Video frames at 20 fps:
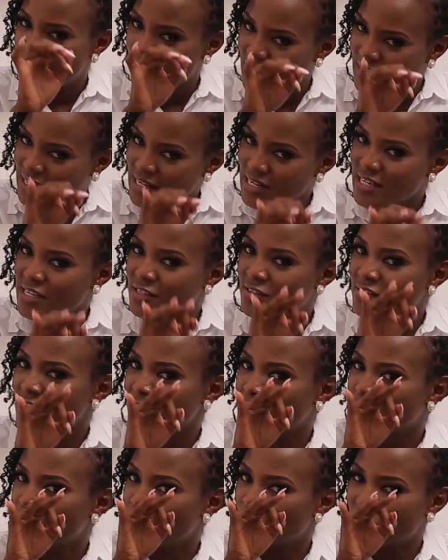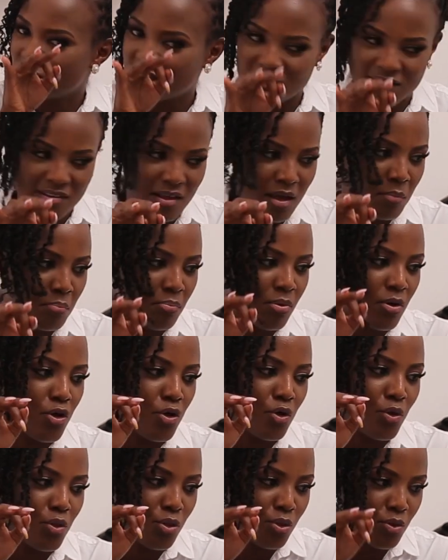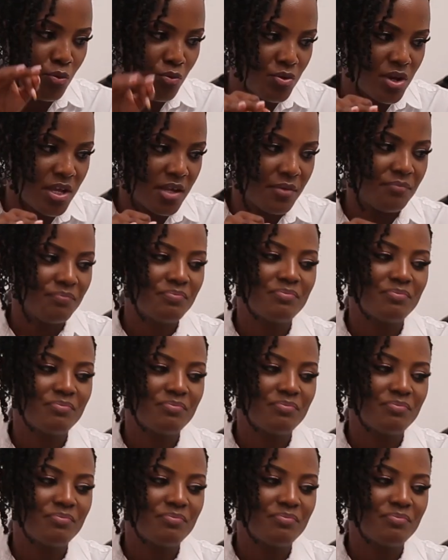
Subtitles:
It leads into step 3.